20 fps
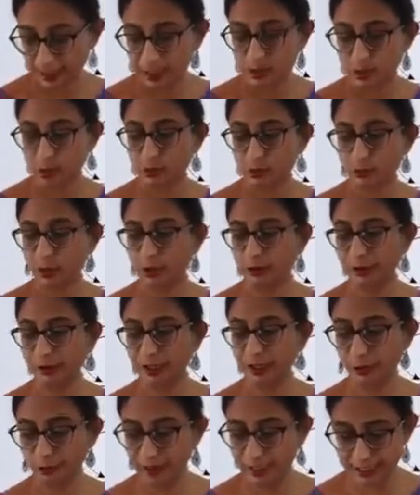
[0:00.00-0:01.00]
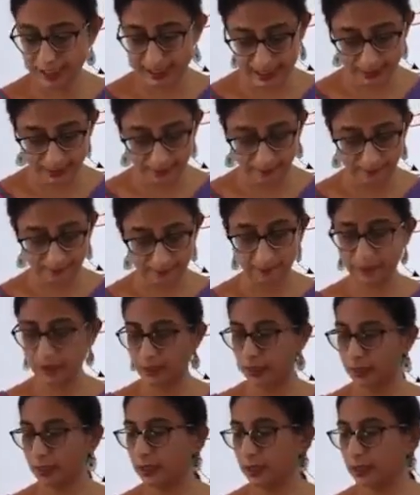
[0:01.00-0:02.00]
So what we do is,
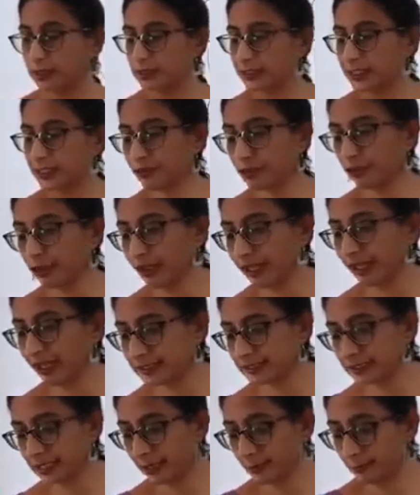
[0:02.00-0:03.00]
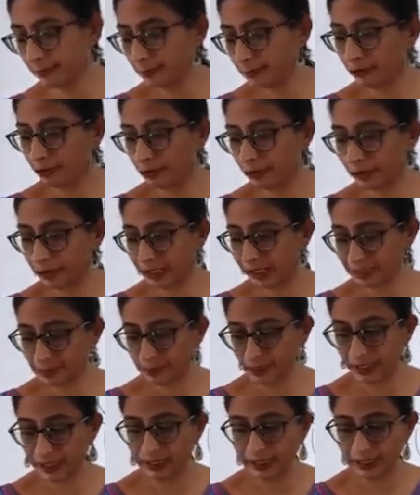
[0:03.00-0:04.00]
just for your example for
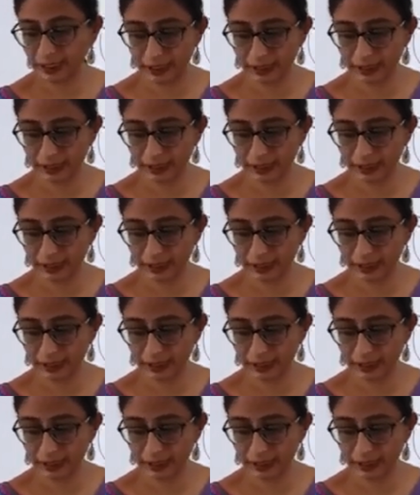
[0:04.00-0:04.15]
explaining,